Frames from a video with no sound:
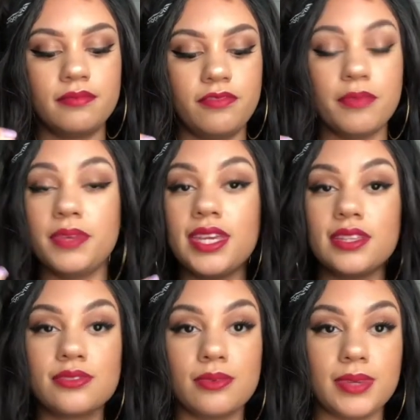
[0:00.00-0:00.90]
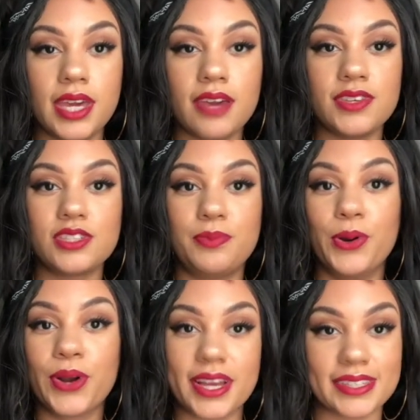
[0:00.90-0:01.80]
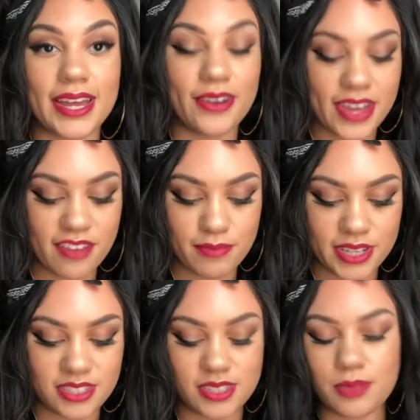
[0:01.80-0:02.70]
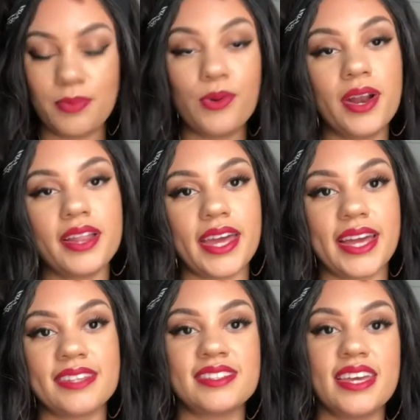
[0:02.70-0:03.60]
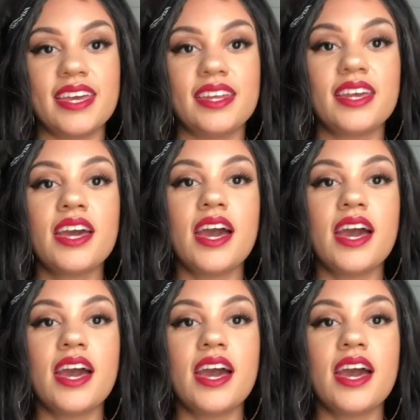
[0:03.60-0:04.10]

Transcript: for me, this would be heavy support because I don't have much support, like I said.